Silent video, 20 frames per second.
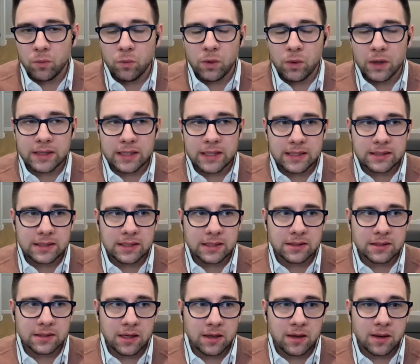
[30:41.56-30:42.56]
what that does,
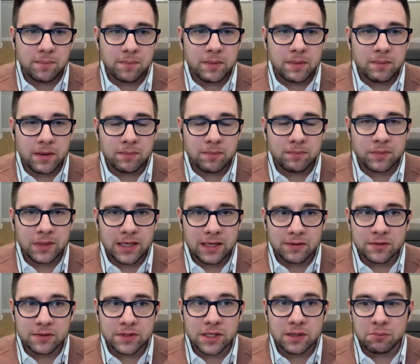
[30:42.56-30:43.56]
it, it
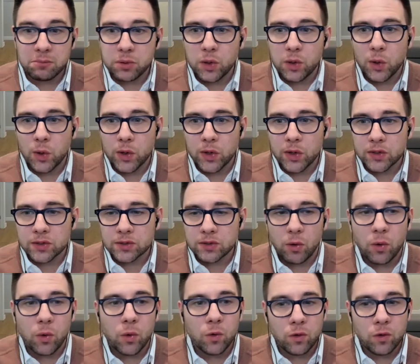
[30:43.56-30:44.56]
gives employers a
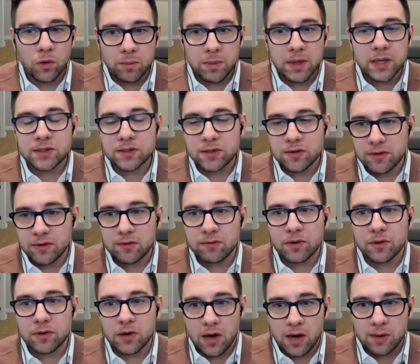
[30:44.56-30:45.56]
whole bunch of
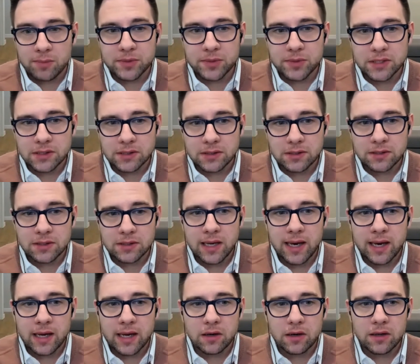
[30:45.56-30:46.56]
different options
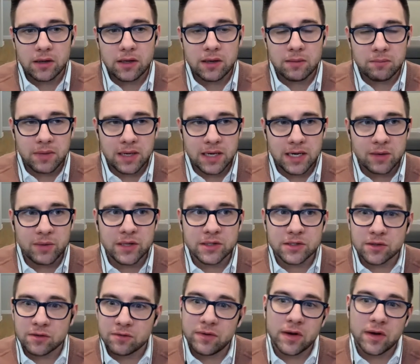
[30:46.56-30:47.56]
that in many ways
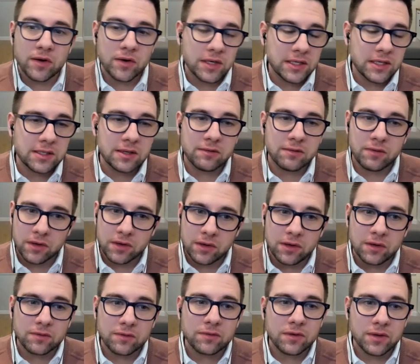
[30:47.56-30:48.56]
are very
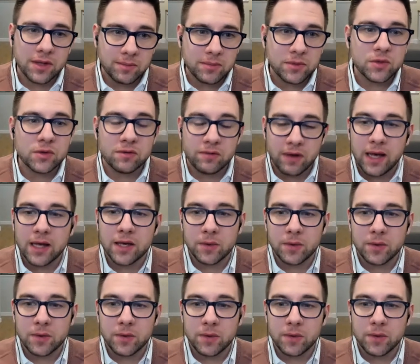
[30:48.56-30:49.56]
difficult for them to
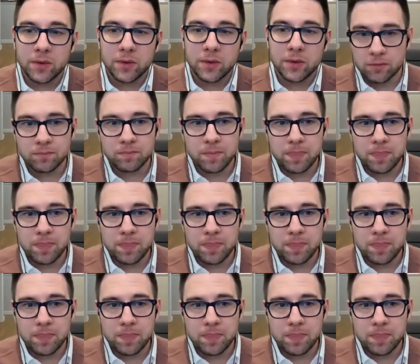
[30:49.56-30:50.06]
evaluate on their own.